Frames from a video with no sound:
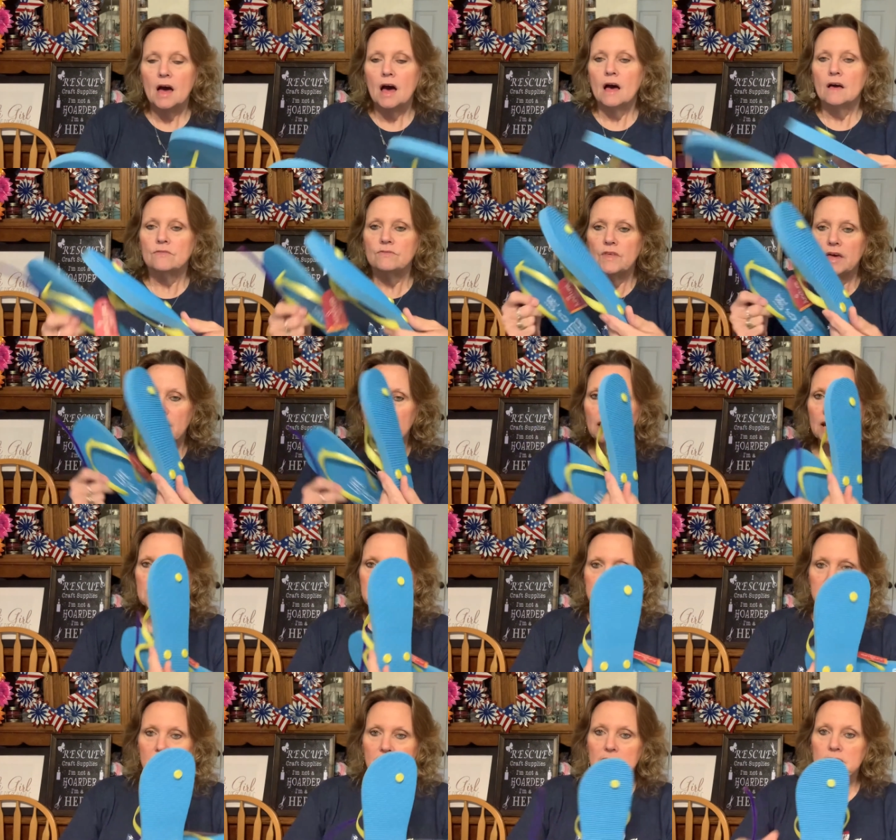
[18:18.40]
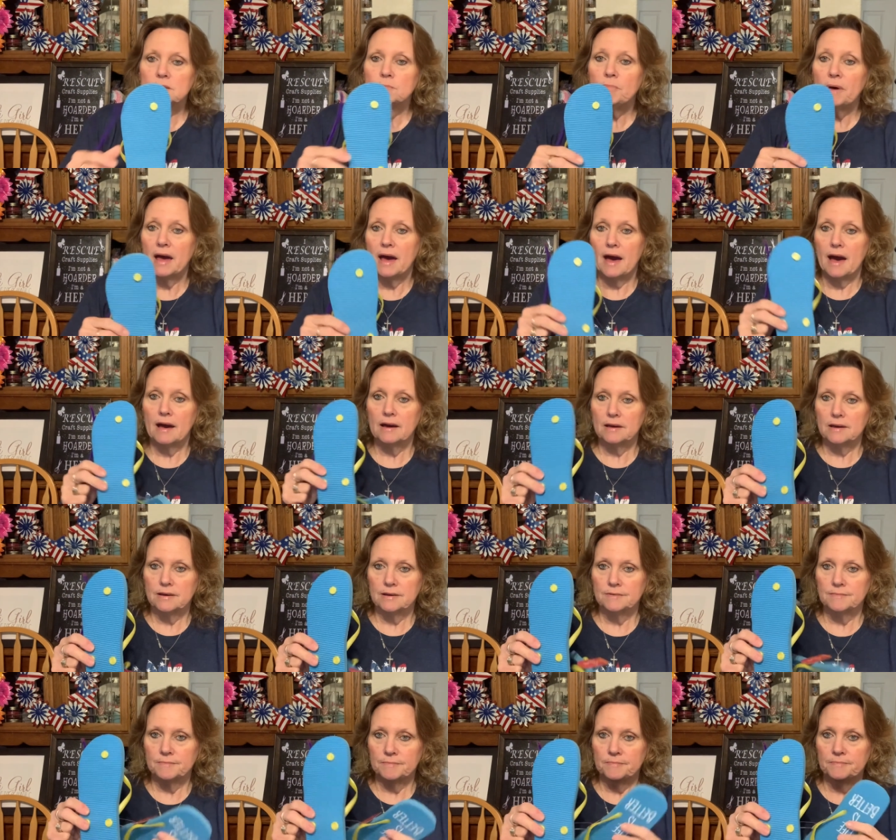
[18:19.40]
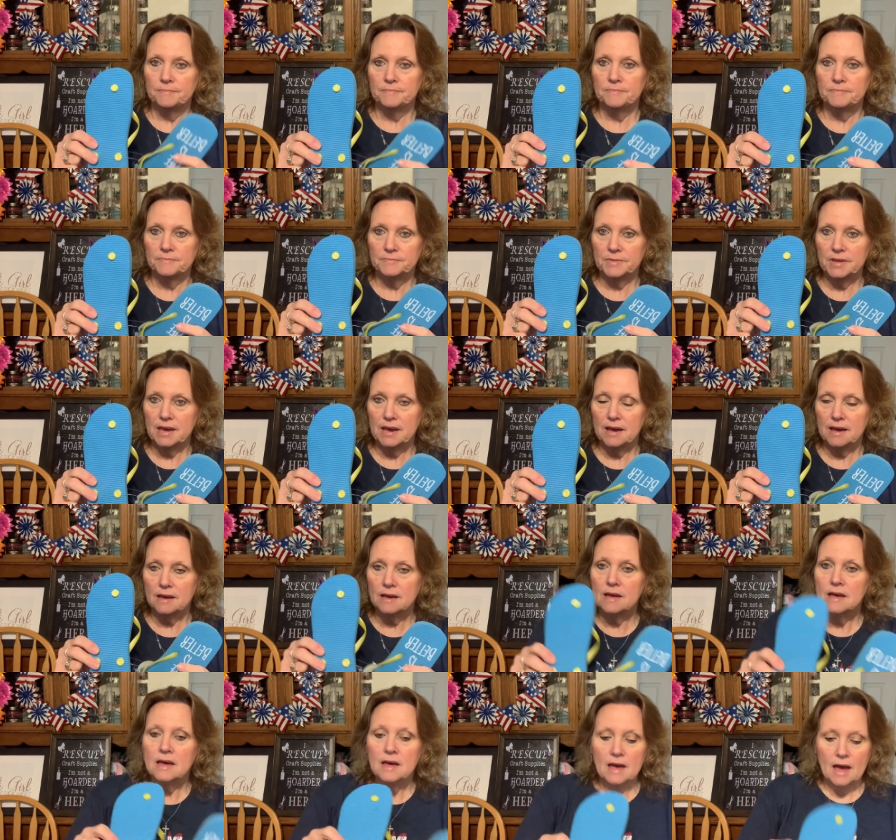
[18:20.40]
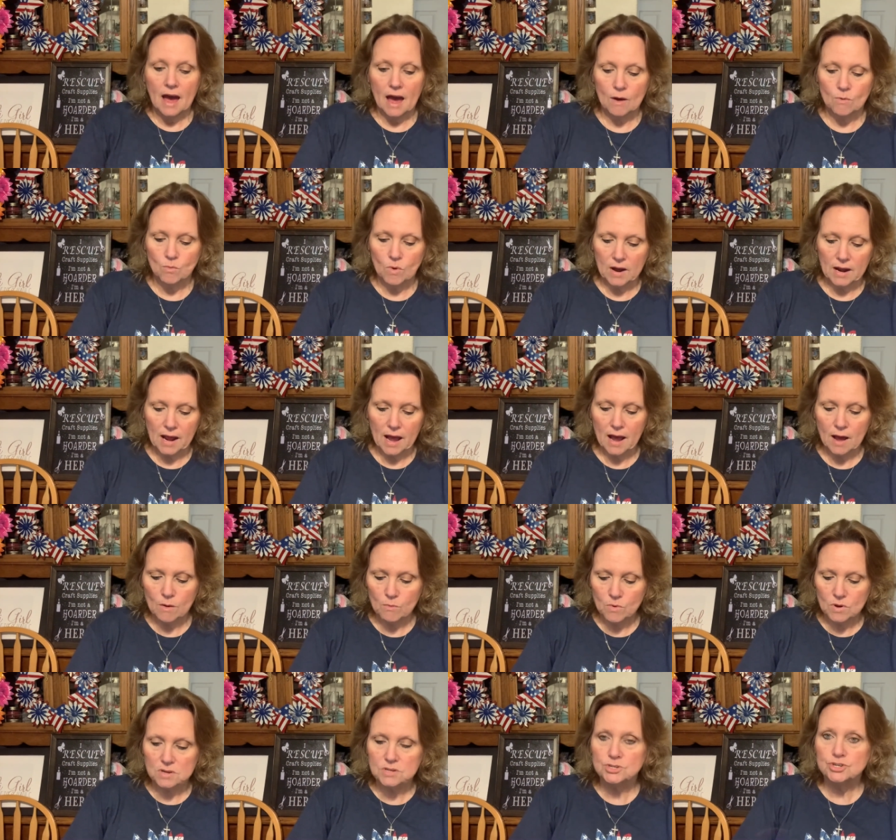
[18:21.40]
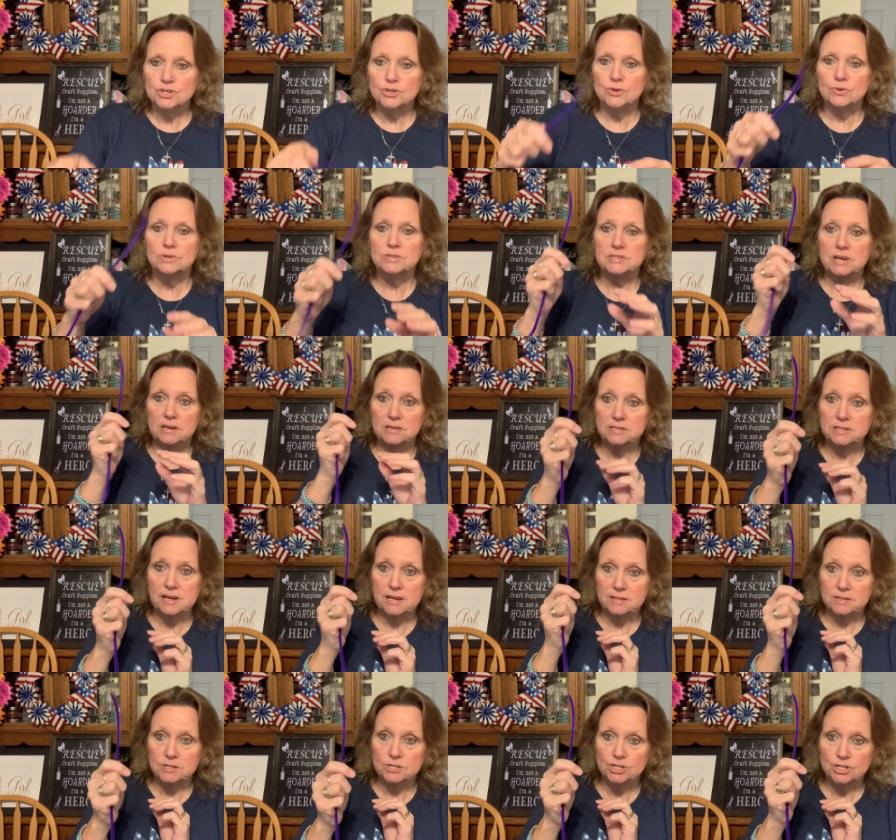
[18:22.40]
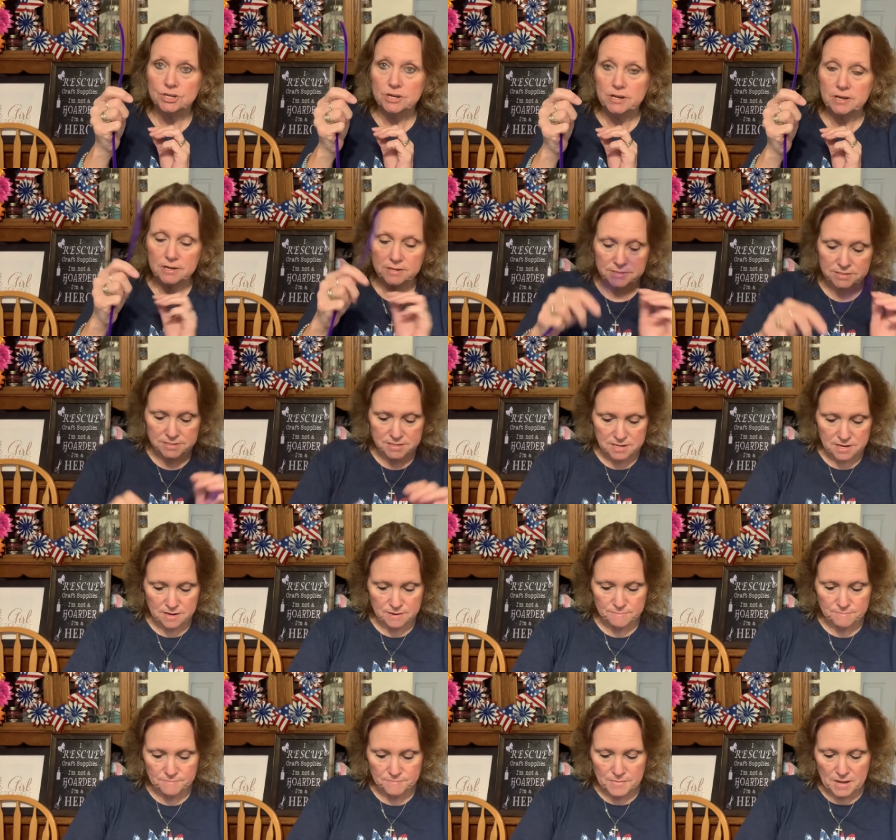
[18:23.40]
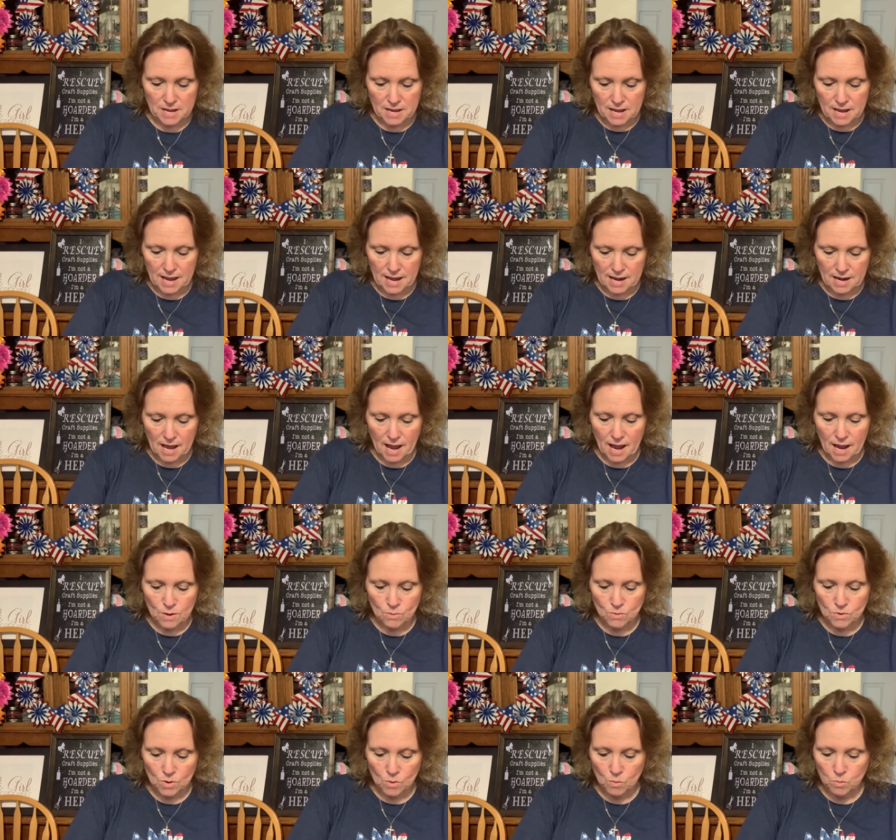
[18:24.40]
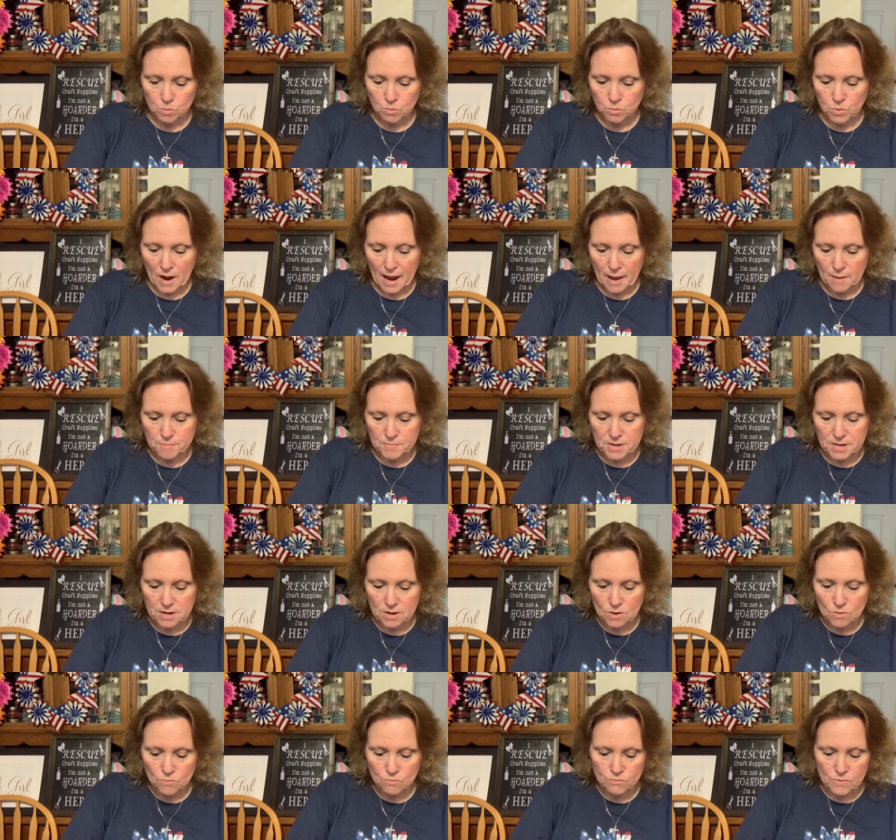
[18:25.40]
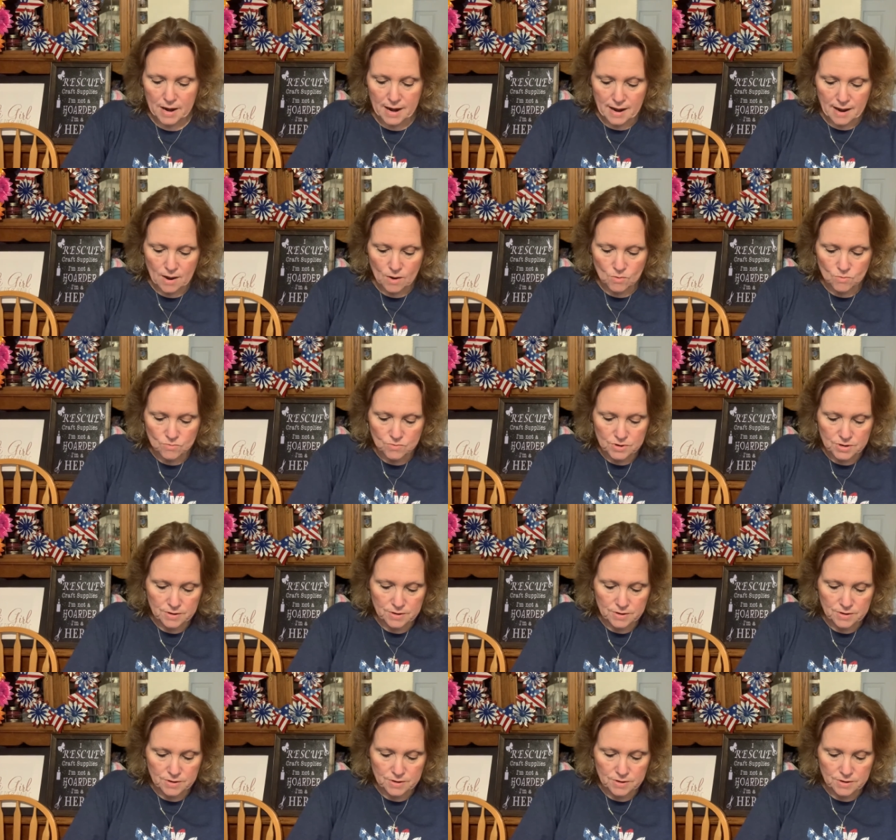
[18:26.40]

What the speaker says: Then I take the back, okay? And what I will do is I take the Chanel stem and I will wrap it around,